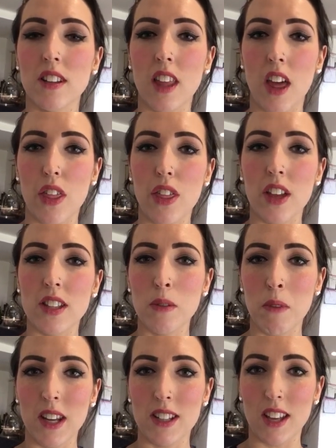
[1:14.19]
They're
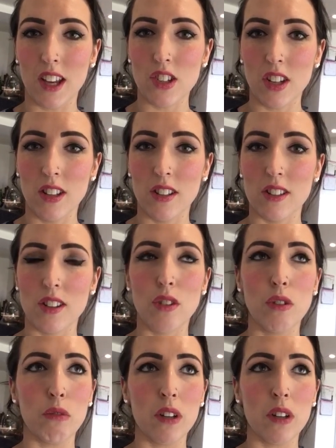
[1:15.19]
30-minute sessions. You